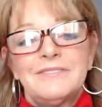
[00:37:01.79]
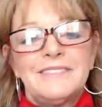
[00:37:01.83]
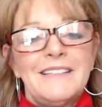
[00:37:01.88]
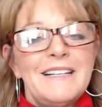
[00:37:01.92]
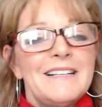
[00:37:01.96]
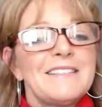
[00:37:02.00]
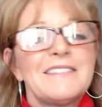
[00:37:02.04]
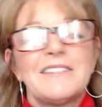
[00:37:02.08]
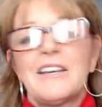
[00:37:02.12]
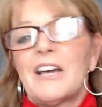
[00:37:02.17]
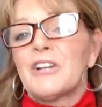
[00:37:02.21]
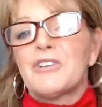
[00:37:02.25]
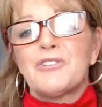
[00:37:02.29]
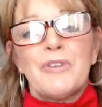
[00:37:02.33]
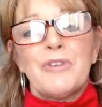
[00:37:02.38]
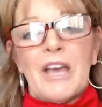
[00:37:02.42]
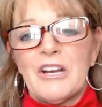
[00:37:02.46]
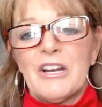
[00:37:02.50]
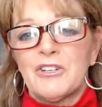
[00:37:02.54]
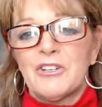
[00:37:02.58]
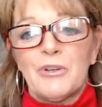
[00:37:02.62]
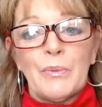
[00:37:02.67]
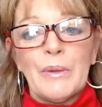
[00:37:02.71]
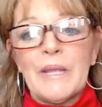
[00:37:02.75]
It's not a
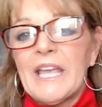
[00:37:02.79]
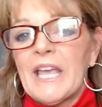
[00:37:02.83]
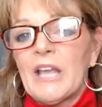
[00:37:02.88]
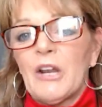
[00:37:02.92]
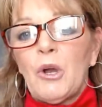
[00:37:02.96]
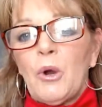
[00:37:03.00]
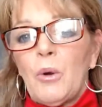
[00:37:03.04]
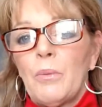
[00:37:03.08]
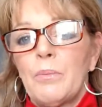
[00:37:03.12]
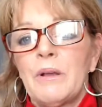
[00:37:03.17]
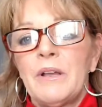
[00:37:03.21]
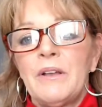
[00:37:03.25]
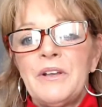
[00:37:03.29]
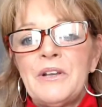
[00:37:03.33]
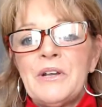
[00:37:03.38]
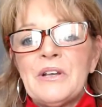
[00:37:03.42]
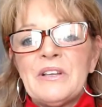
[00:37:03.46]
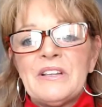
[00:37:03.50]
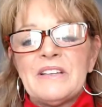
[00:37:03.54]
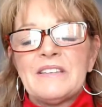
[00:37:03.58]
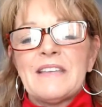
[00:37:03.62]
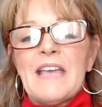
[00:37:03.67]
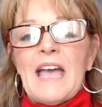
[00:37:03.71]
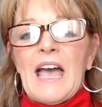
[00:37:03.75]
strategy. We can't hope.
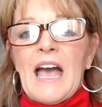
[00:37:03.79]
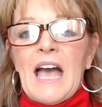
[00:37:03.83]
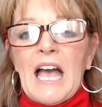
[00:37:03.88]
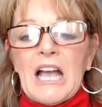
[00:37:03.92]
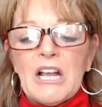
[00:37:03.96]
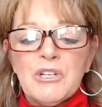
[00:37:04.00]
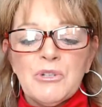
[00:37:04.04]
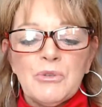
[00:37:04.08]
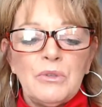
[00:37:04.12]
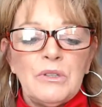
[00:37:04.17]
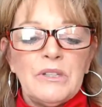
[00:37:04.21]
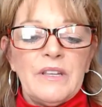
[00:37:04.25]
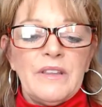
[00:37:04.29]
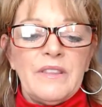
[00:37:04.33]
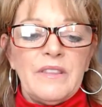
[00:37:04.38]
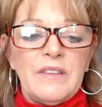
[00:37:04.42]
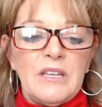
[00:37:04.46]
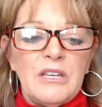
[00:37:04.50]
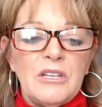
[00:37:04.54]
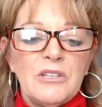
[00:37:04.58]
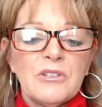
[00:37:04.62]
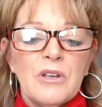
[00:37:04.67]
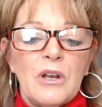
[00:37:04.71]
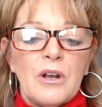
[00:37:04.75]
It's actually,
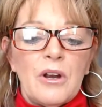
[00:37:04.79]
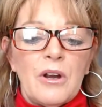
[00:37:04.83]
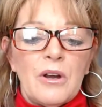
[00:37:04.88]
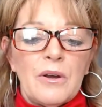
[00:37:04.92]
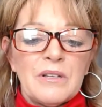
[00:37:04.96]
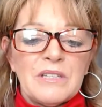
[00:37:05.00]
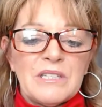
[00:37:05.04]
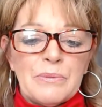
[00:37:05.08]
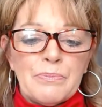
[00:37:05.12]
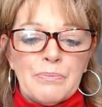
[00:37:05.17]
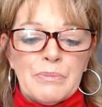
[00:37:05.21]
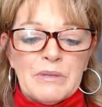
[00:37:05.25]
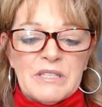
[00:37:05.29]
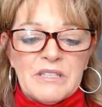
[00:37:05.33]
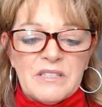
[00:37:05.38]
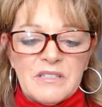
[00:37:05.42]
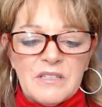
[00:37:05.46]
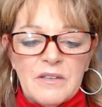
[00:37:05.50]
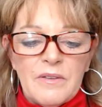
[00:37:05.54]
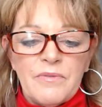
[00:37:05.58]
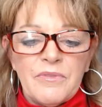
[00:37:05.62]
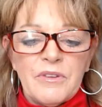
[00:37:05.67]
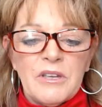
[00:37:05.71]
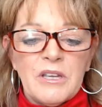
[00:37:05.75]
these are
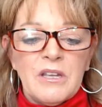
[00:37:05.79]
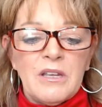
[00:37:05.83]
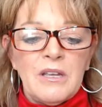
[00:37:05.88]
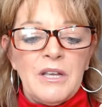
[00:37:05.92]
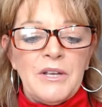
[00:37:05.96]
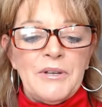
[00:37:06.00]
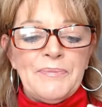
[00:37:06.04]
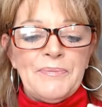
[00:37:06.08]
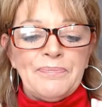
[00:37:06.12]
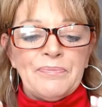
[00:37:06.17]
specific